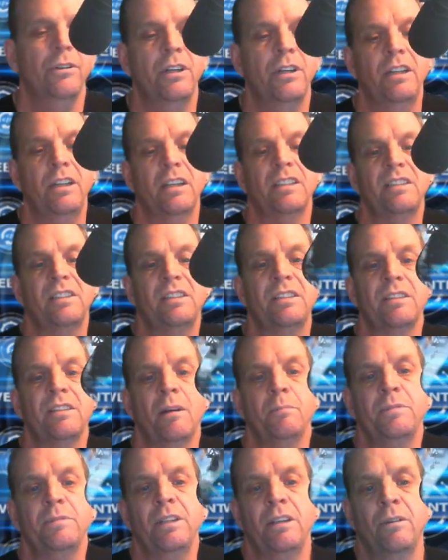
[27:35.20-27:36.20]
into
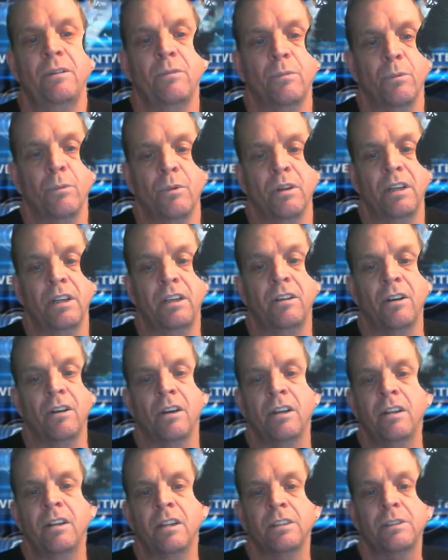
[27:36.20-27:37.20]
something really
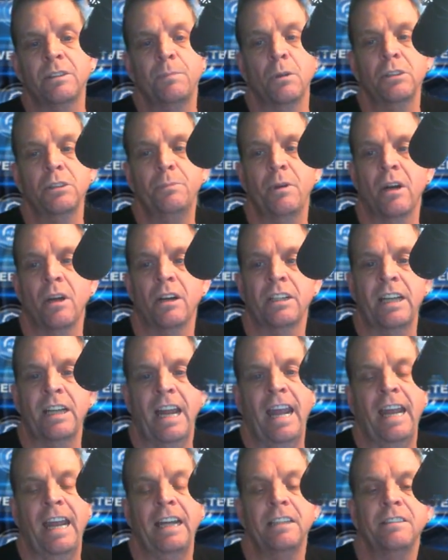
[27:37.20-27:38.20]
good. It's supposed to be on at
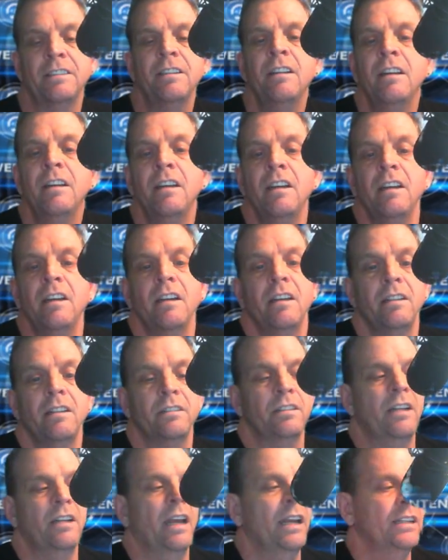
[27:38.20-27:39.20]
8.
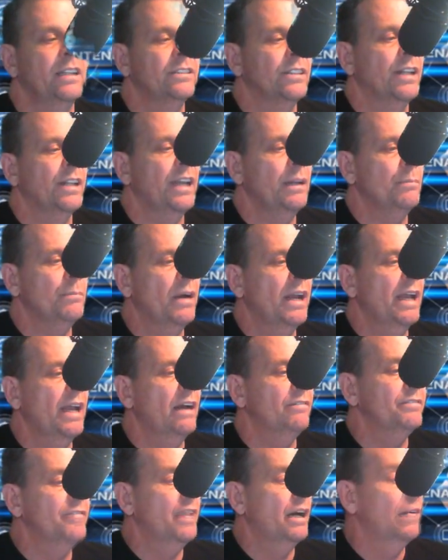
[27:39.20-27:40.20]
Today it's late by
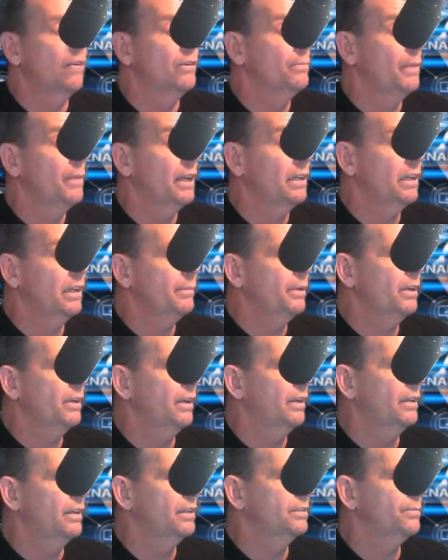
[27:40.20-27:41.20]
half an hour, mainly
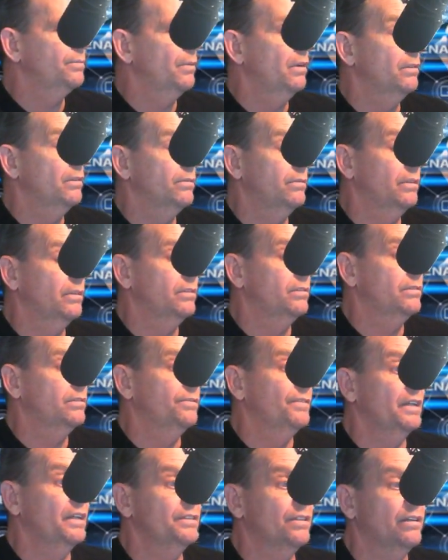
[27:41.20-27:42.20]
because, well, let's
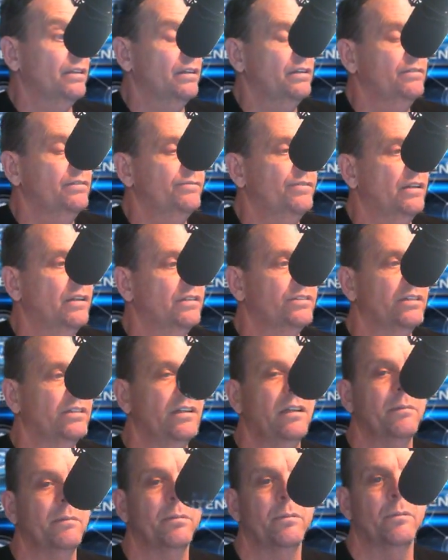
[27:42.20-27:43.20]
face it, I fell
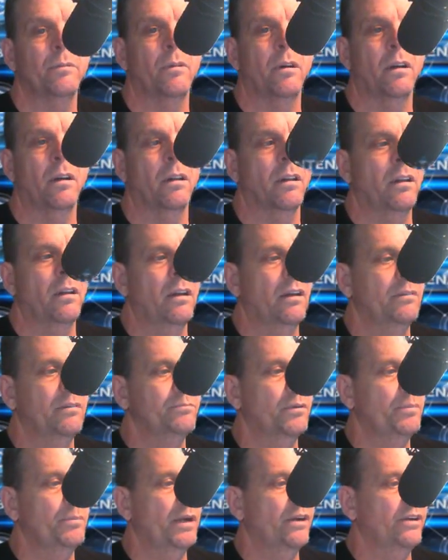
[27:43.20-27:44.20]
asleep while
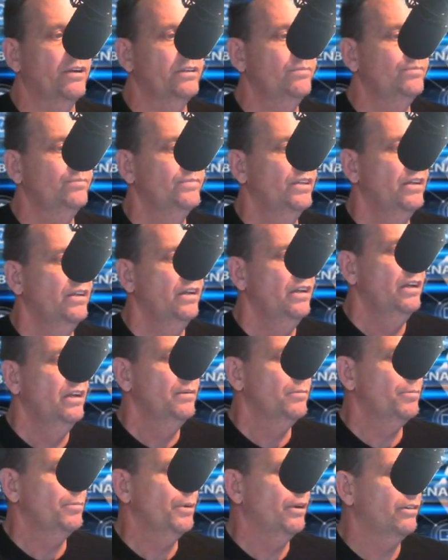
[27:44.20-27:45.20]
preparing
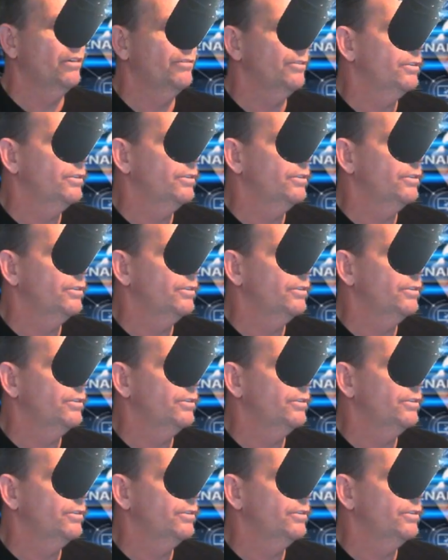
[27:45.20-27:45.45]
for the